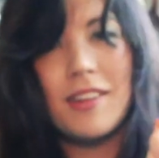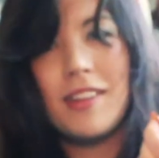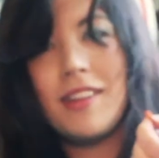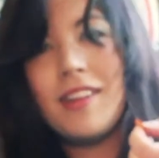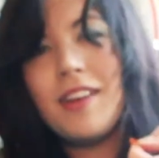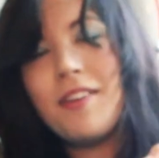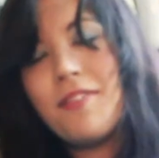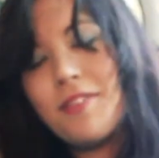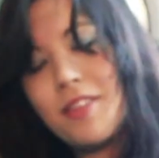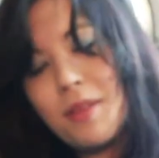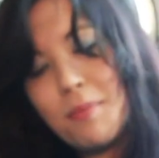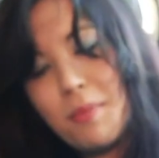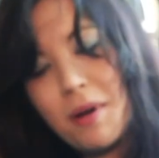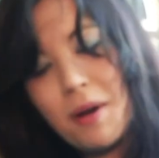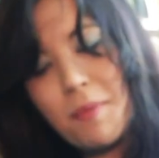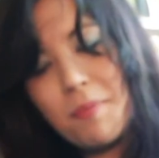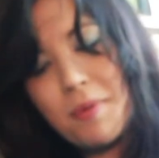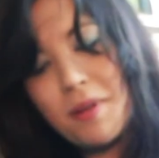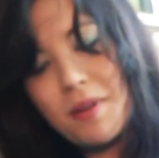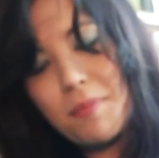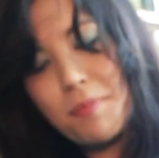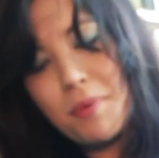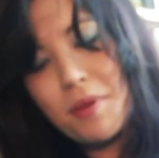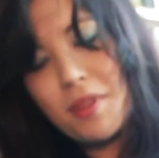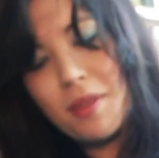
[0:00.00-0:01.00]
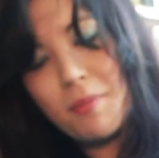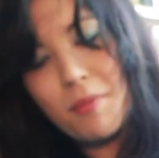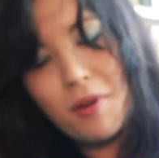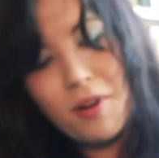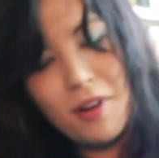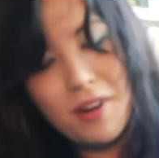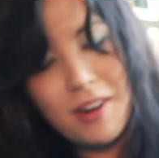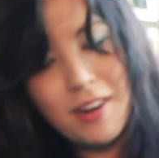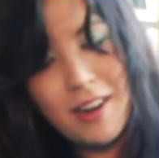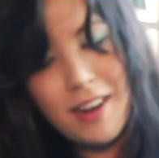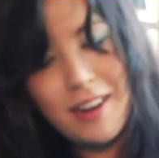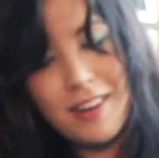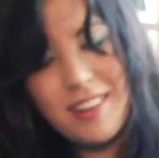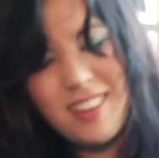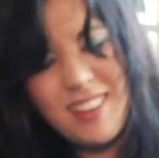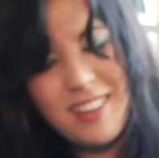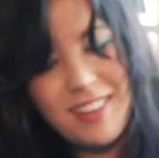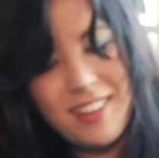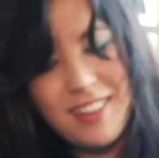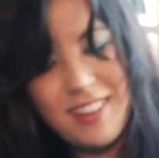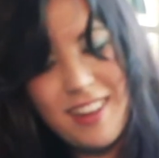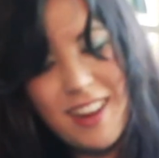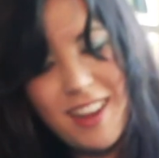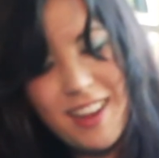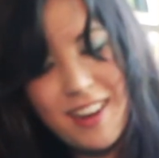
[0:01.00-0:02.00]
lift them up and put them on, and
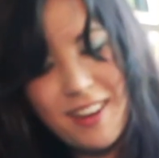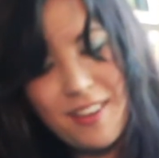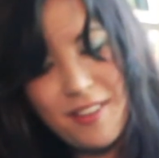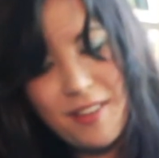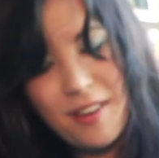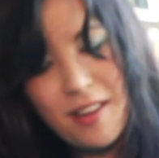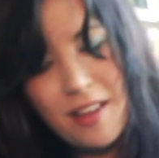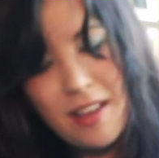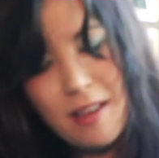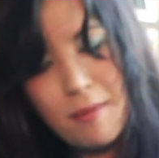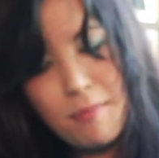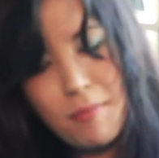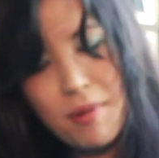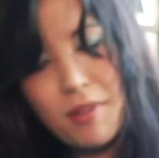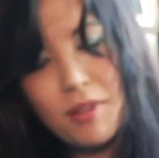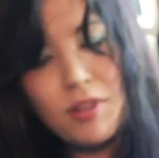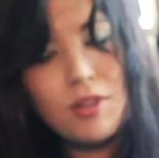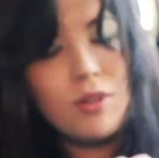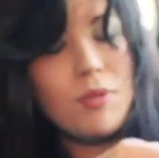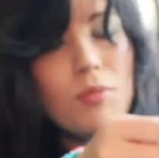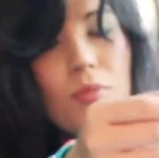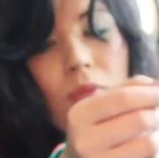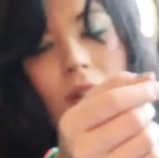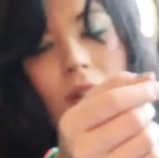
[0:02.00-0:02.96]
it's, I don't know. But you know